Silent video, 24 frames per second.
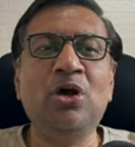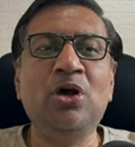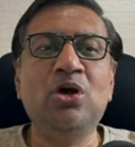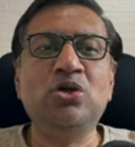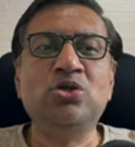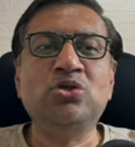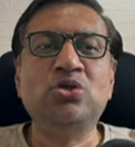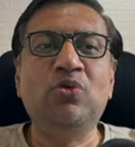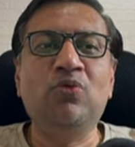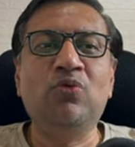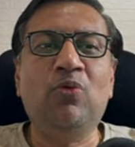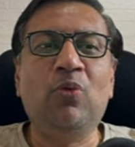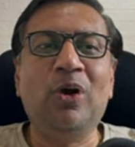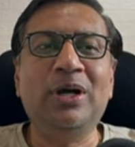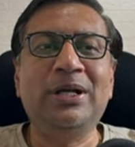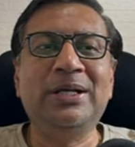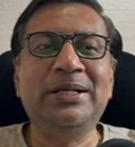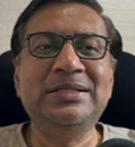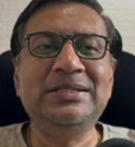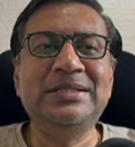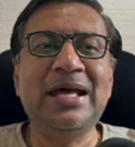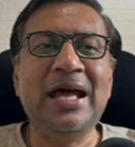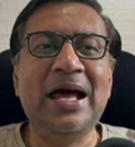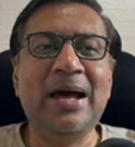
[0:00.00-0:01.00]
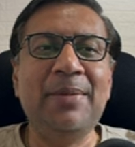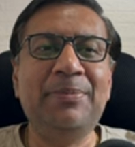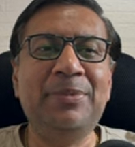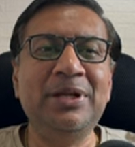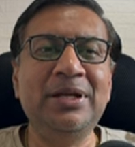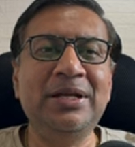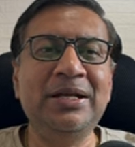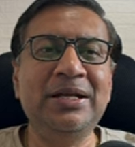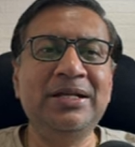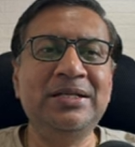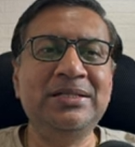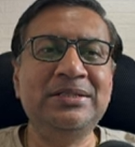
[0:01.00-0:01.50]
So what is
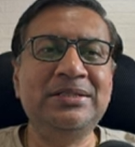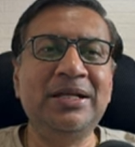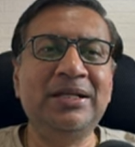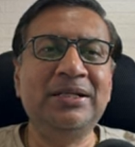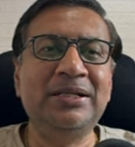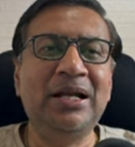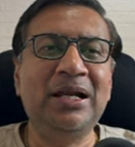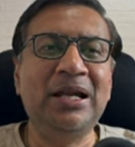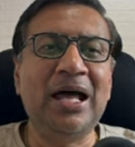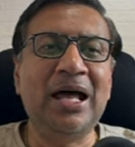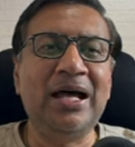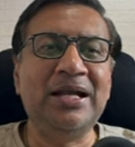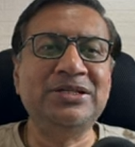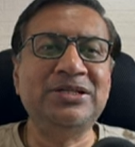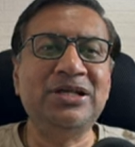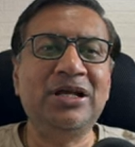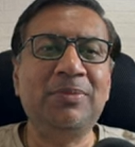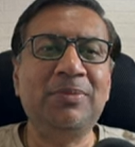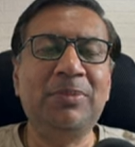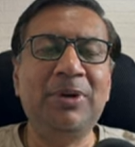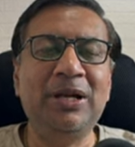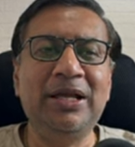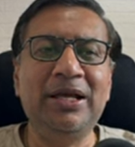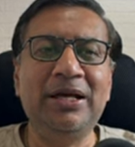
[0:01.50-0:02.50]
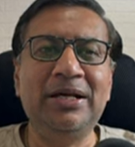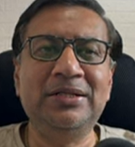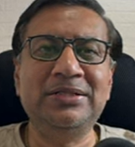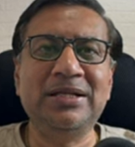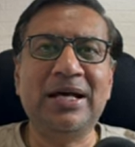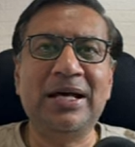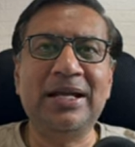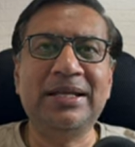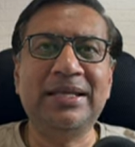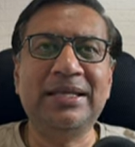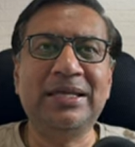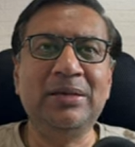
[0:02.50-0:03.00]
happening is that the larger players
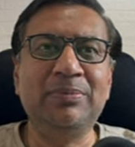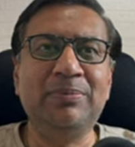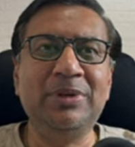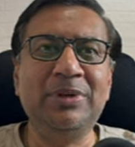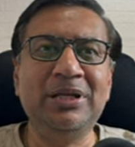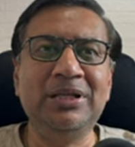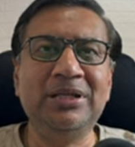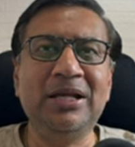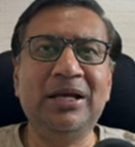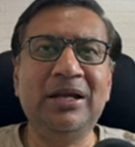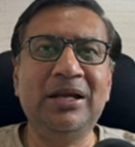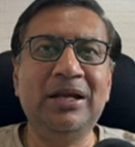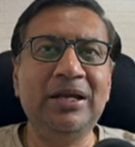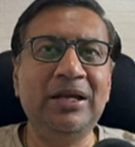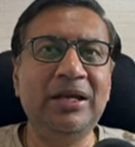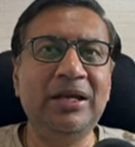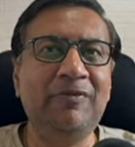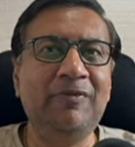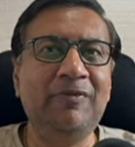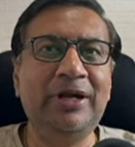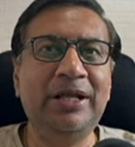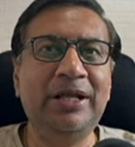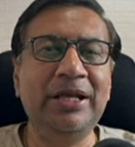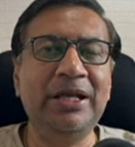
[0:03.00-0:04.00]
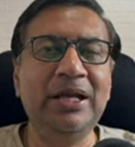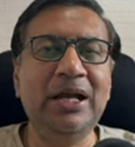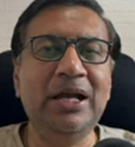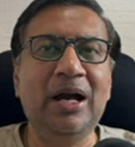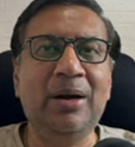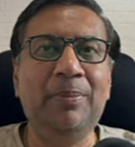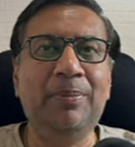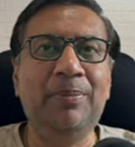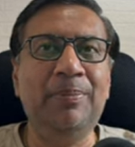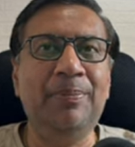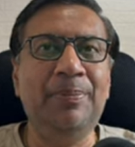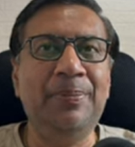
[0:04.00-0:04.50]
are keeping the Nifty
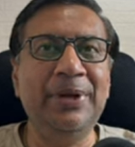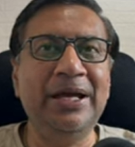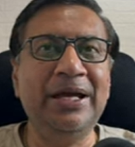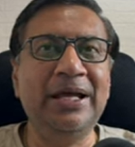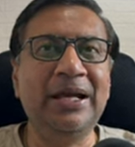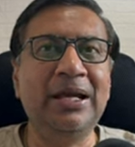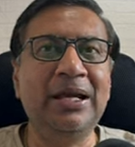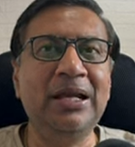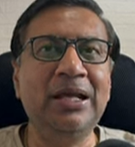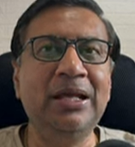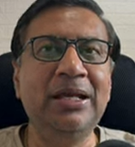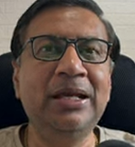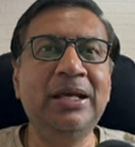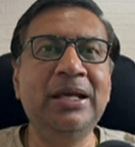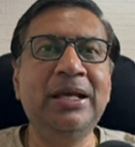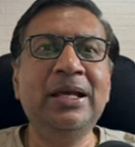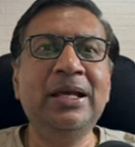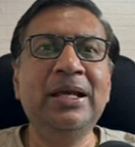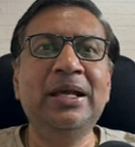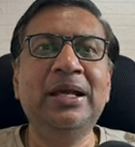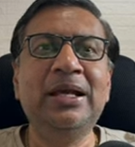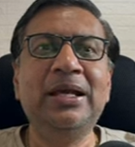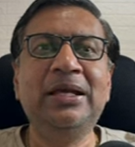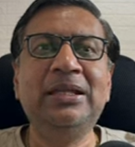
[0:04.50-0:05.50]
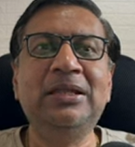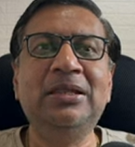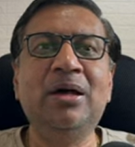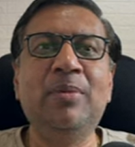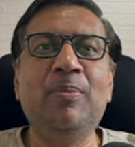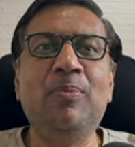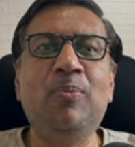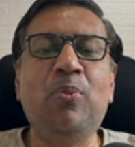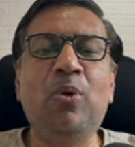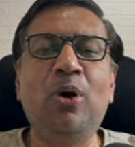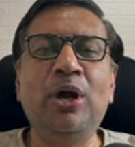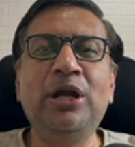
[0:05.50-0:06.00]
up barely in the
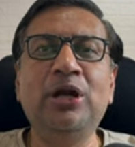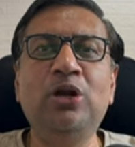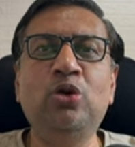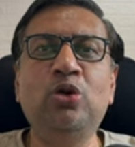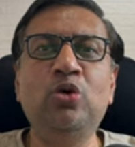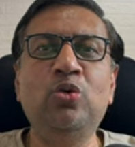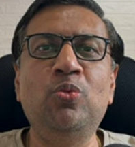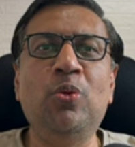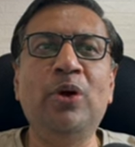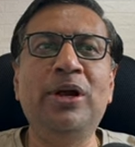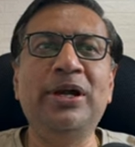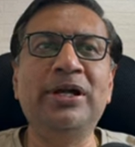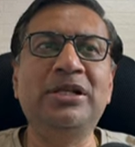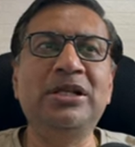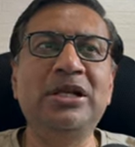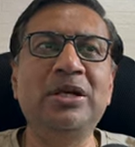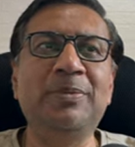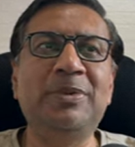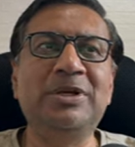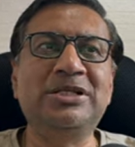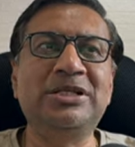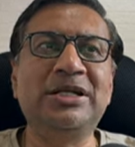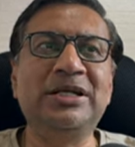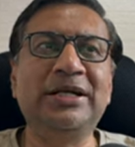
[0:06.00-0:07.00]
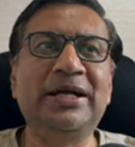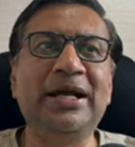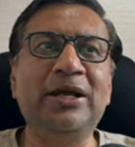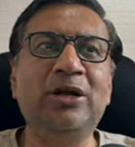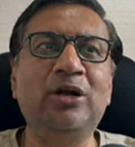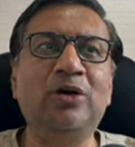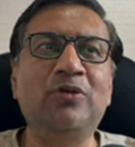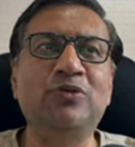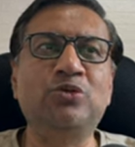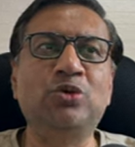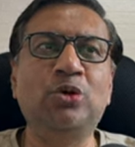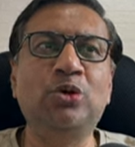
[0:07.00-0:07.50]
0.2-0.3% kind
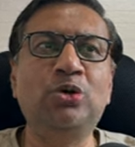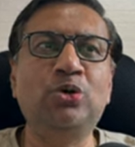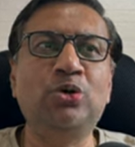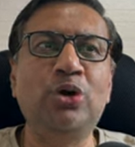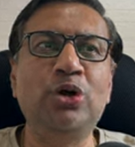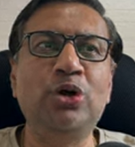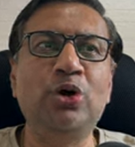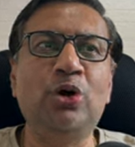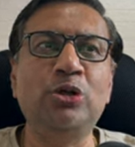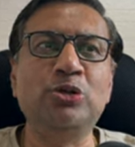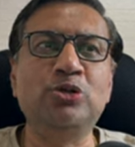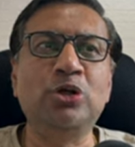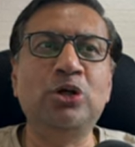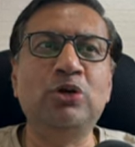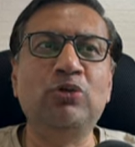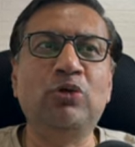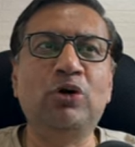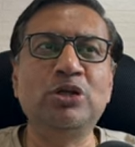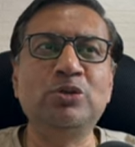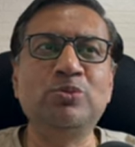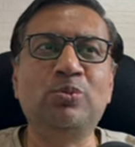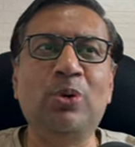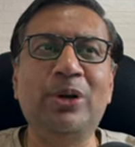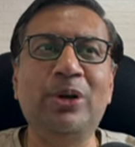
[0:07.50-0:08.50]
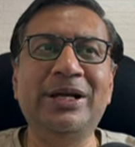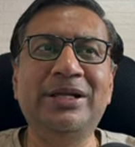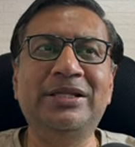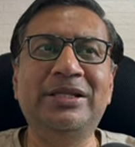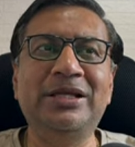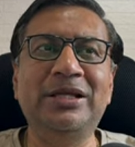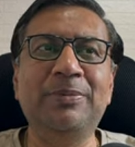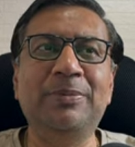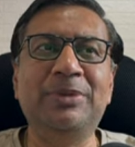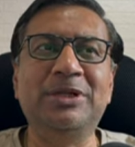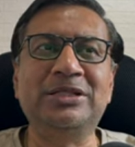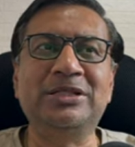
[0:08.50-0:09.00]
of zone. Today also it was
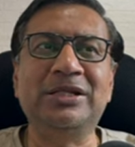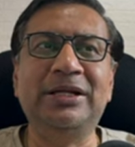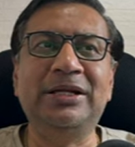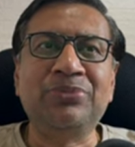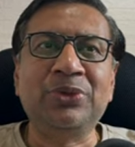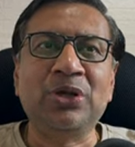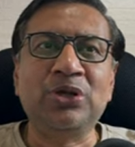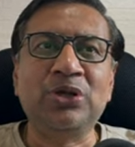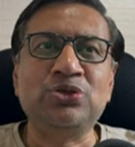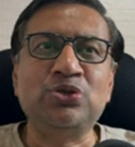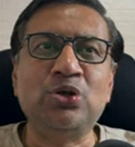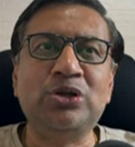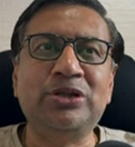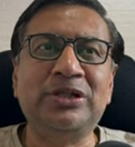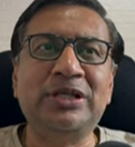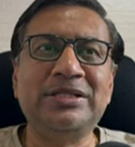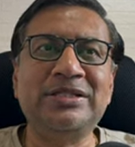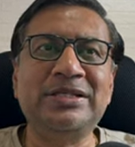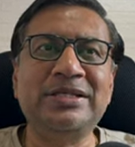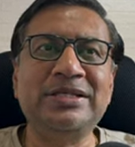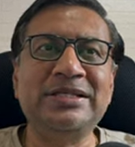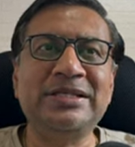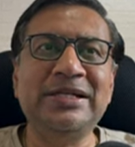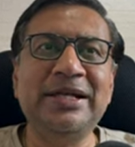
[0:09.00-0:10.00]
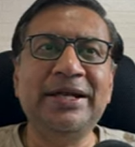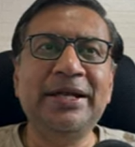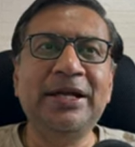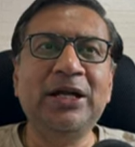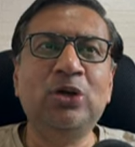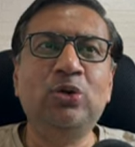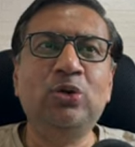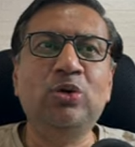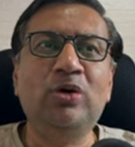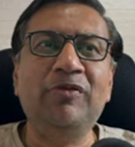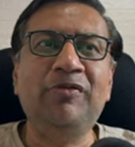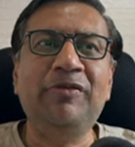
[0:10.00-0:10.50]
0.3%. So this is leading
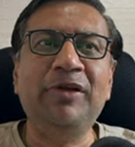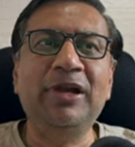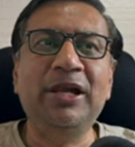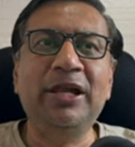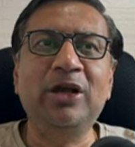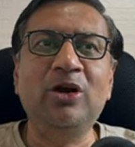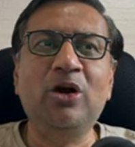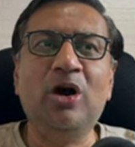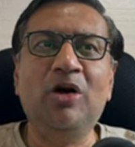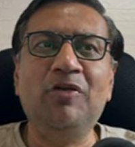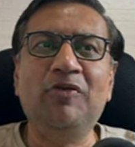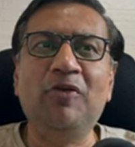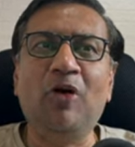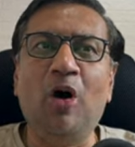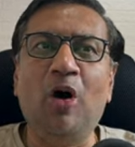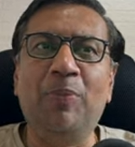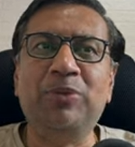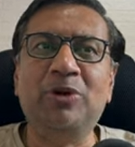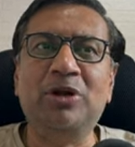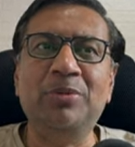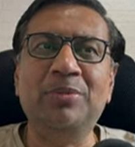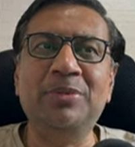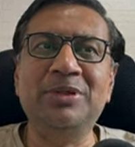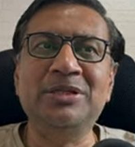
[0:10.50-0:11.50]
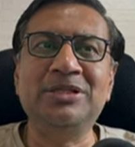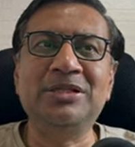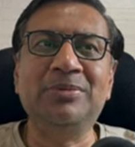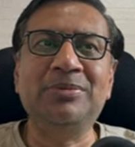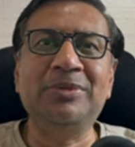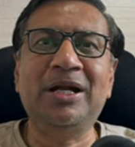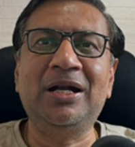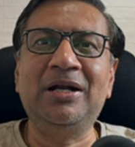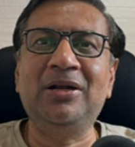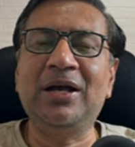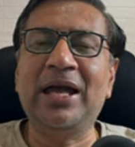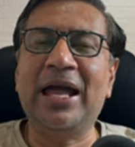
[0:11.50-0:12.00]
to a feeling of optimism
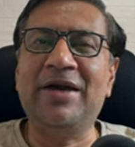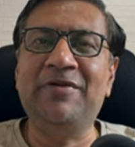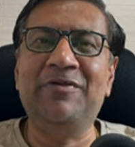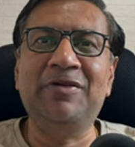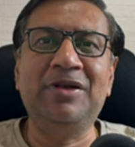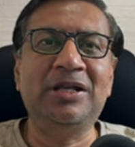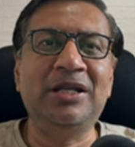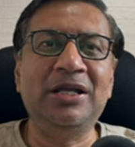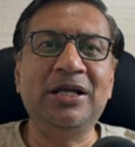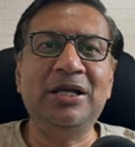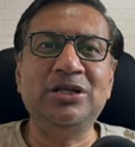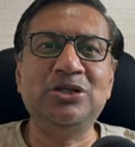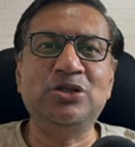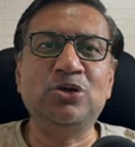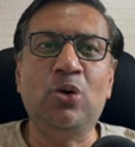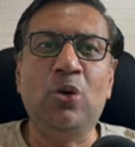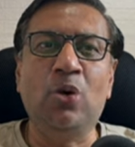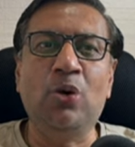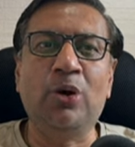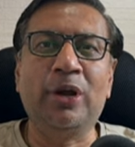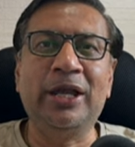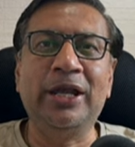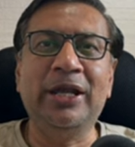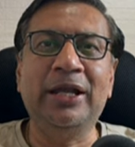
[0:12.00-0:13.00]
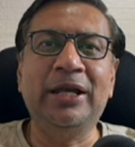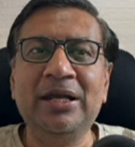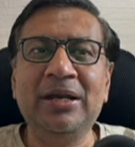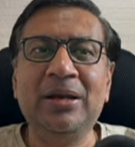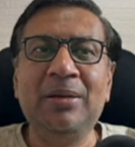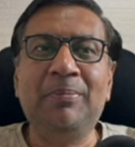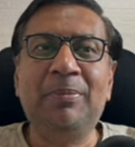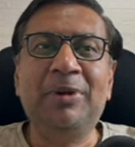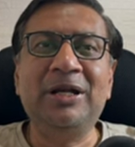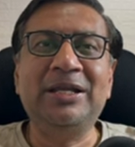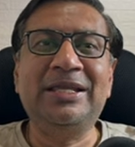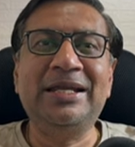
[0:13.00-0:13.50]
that everything is okay.
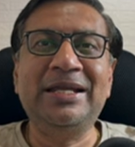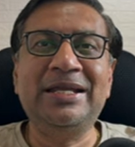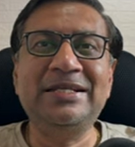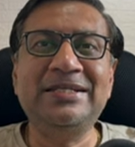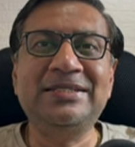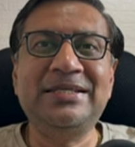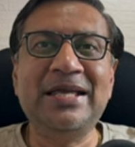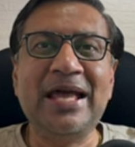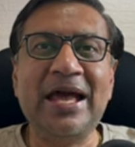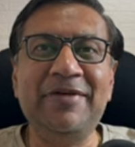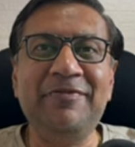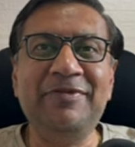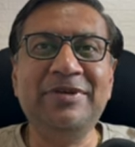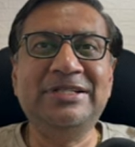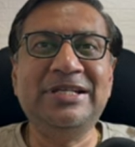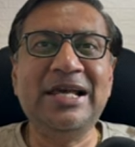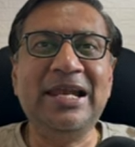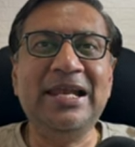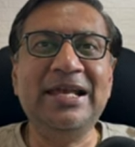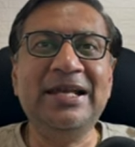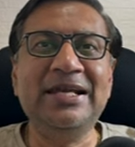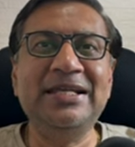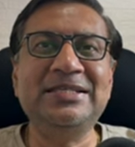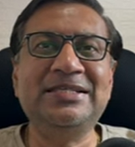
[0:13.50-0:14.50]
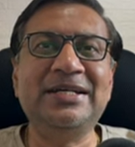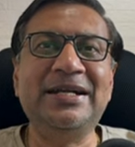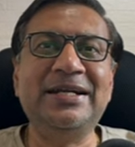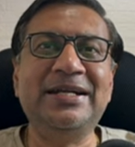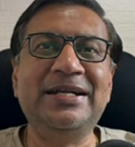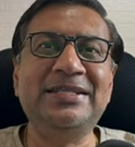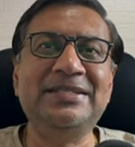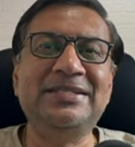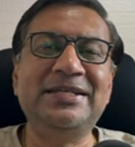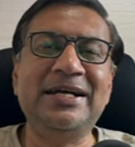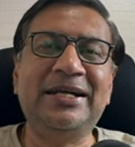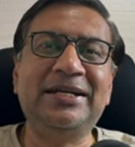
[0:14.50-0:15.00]
But there is heavy selling in
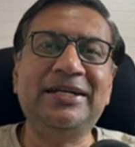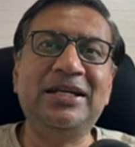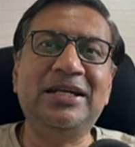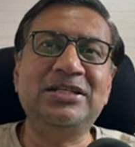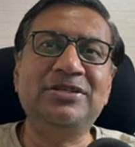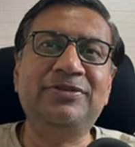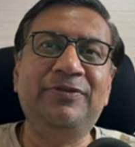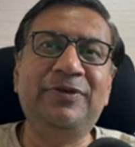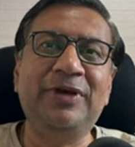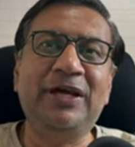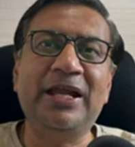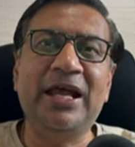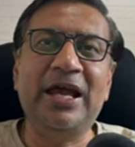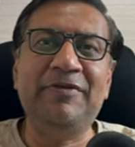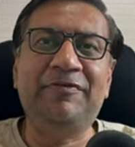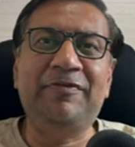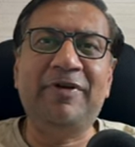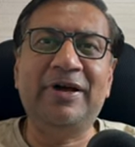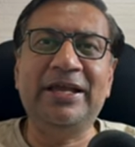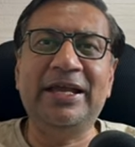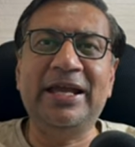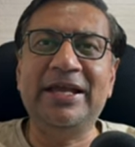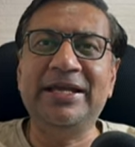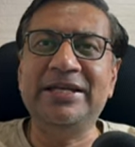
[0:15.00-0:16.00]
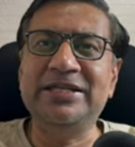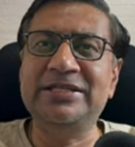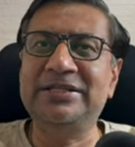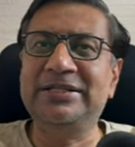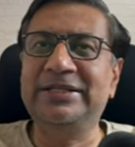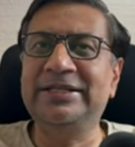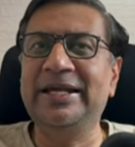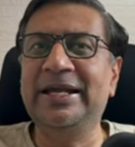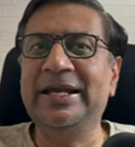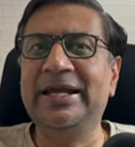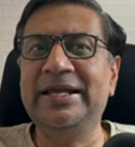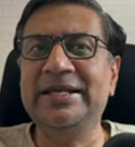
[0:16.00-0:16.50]
certain sectors where FIIs,
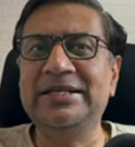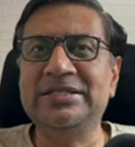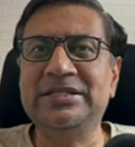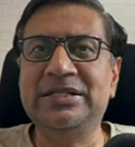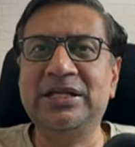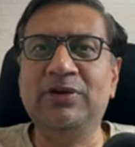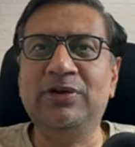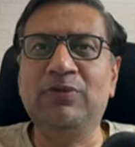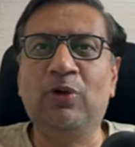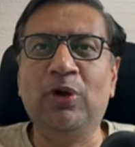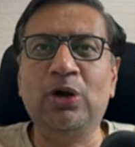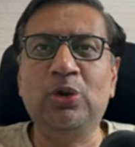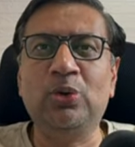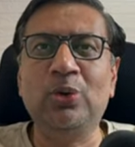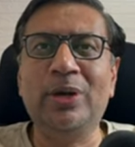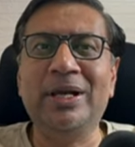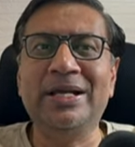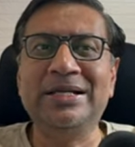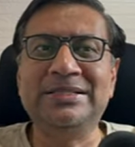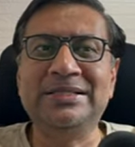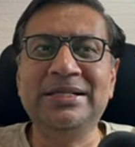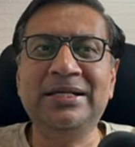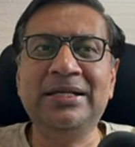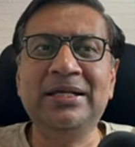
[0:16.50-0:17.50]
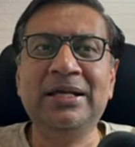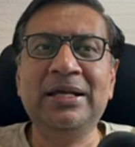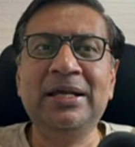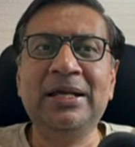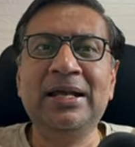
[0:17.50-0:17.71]
DIIs, they want to exit.